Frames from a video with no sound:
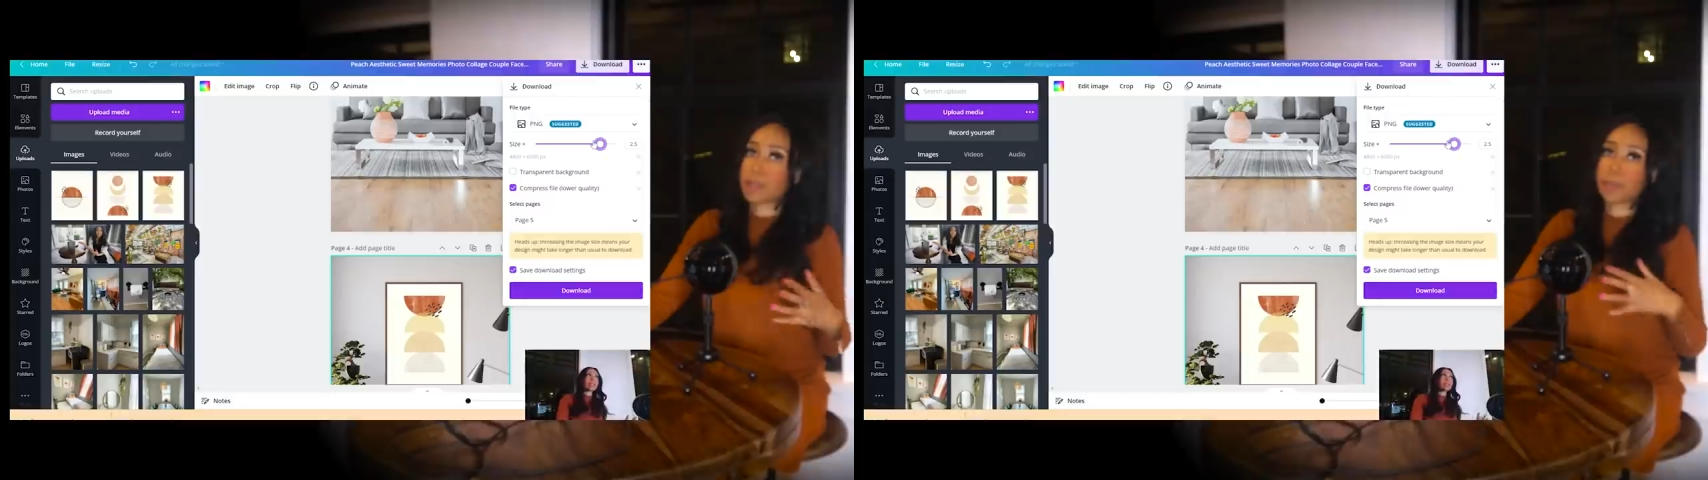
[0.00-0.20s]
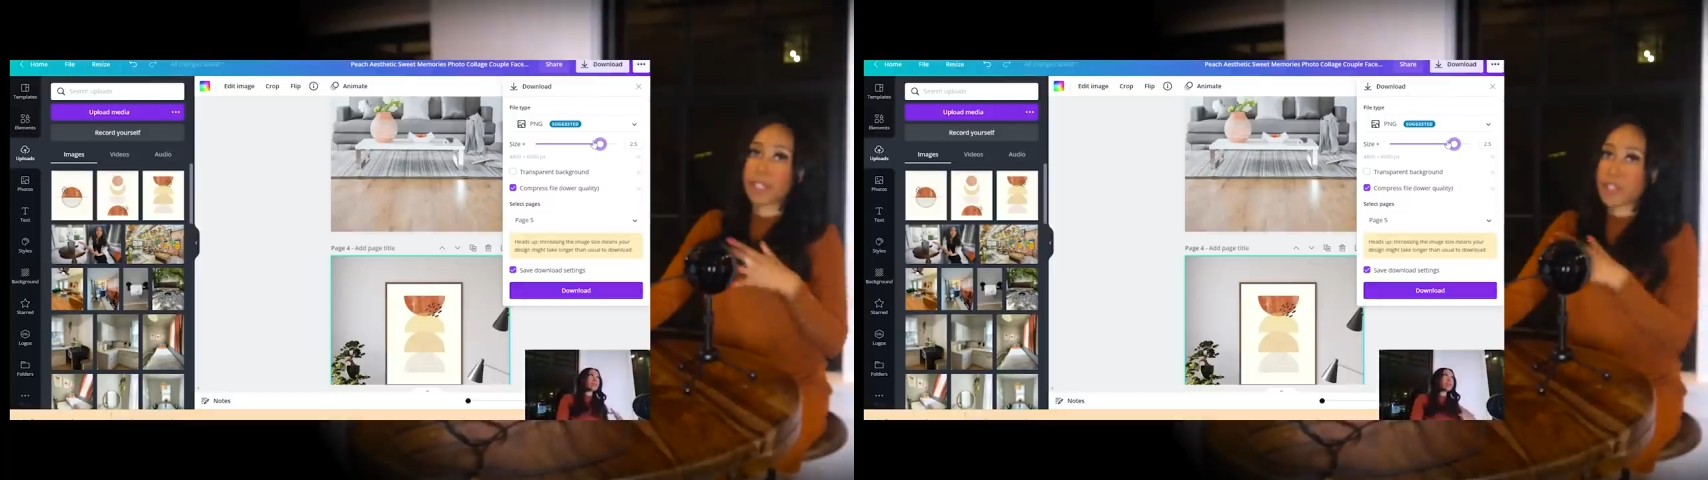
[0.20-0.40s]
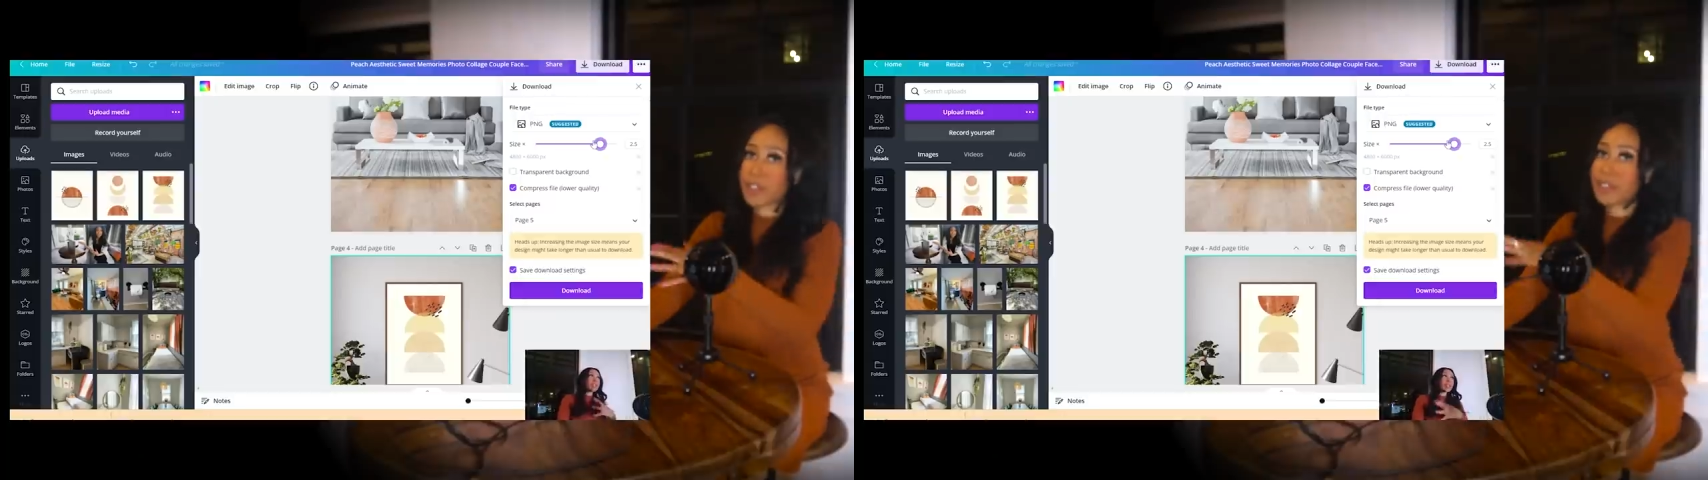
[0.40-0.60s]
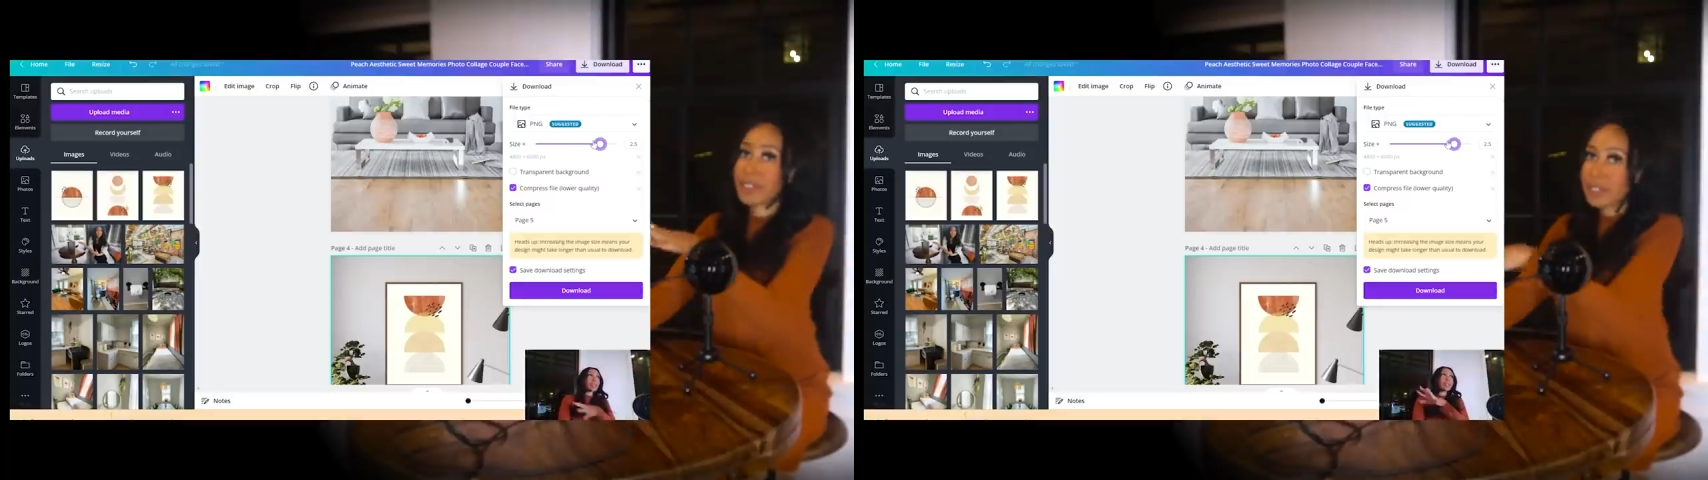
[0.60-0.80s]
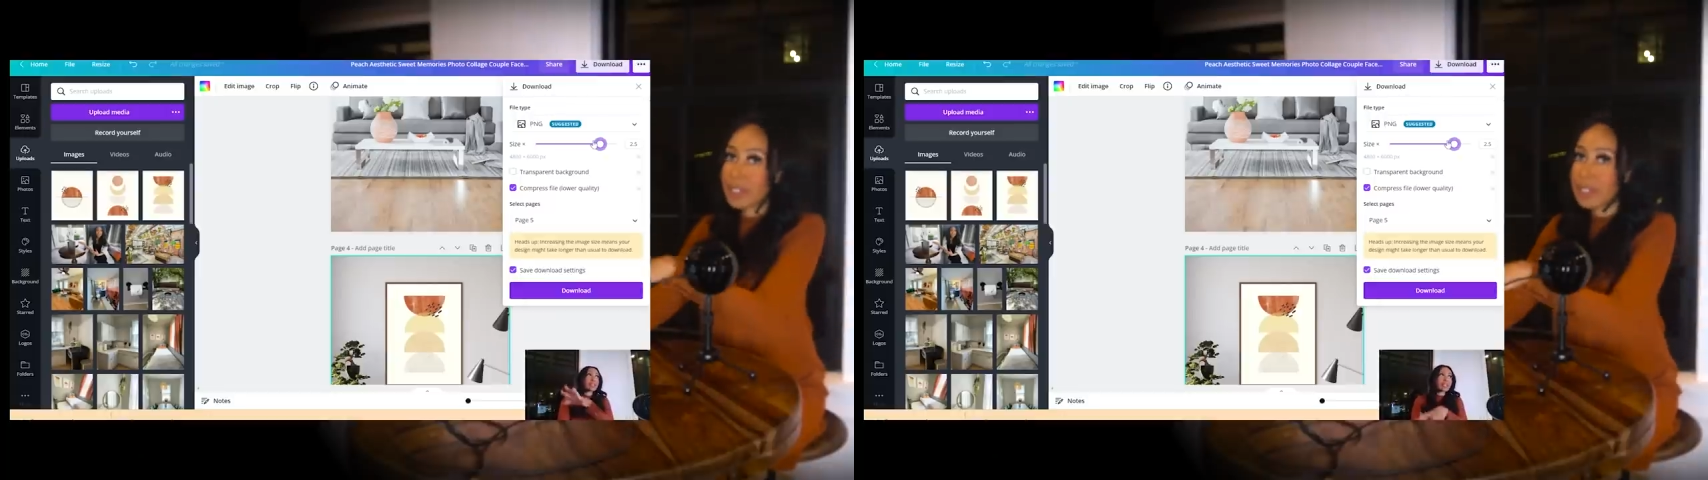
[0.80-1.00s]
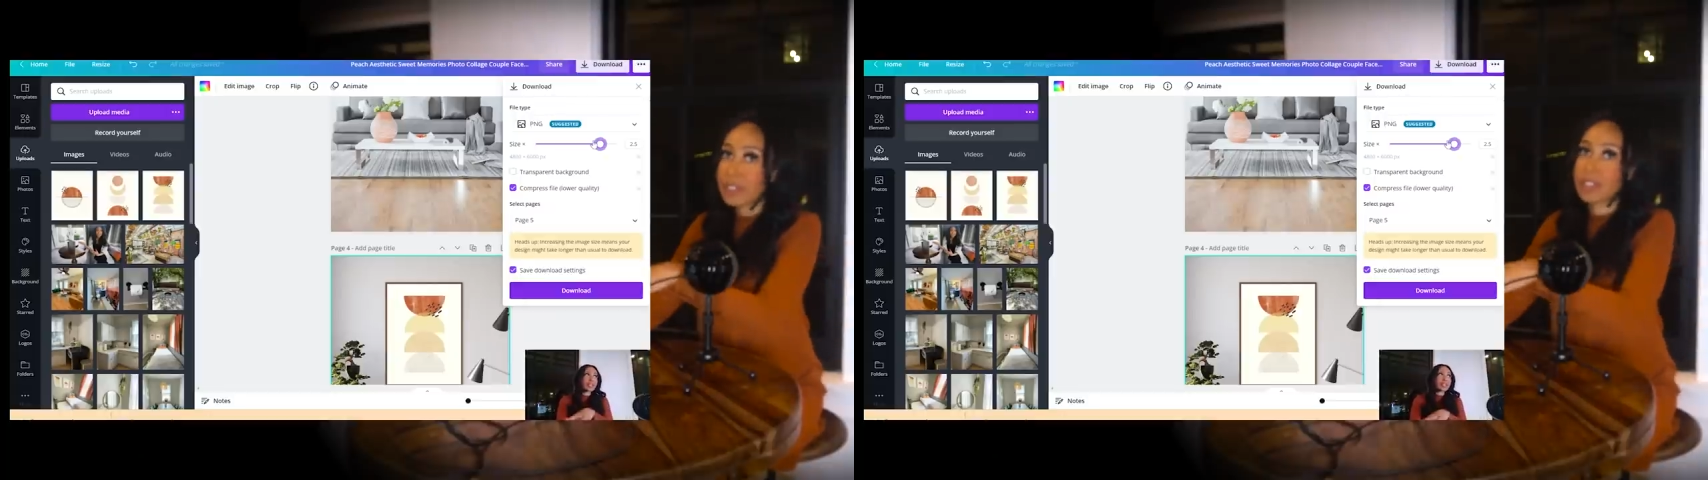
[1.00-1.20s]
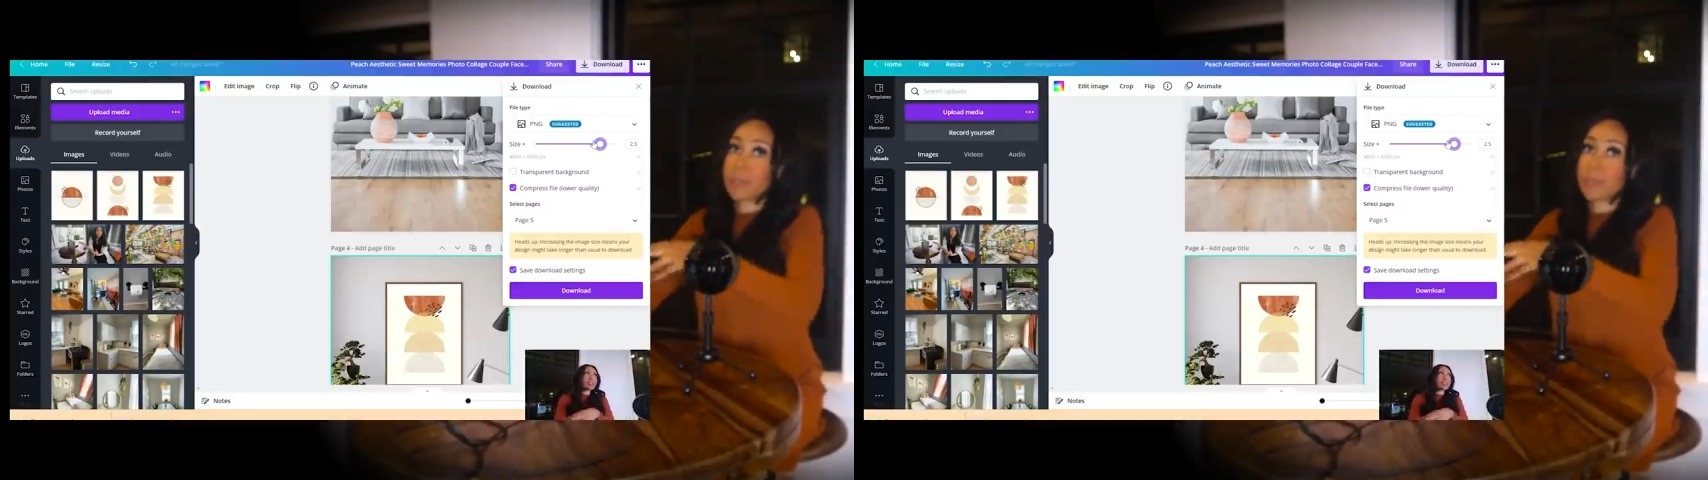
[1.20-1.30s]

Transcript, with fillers: The bigger this is,